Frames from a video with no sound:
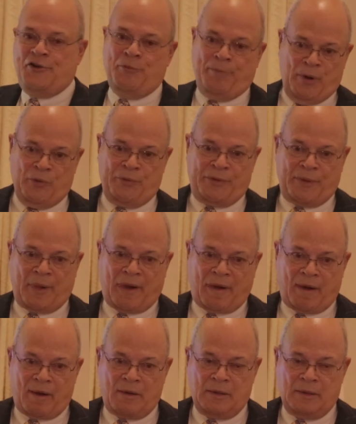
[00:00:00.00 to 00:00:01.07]
do both.
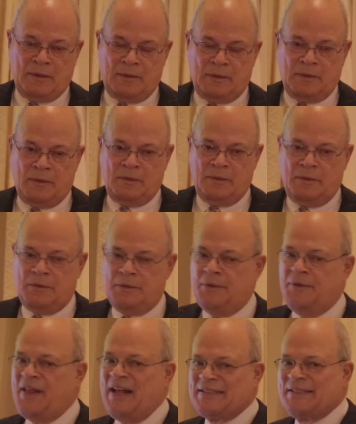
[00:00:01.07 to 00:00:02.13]

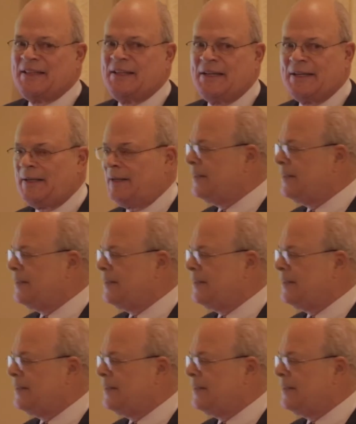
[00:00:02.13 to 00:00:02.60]
That's the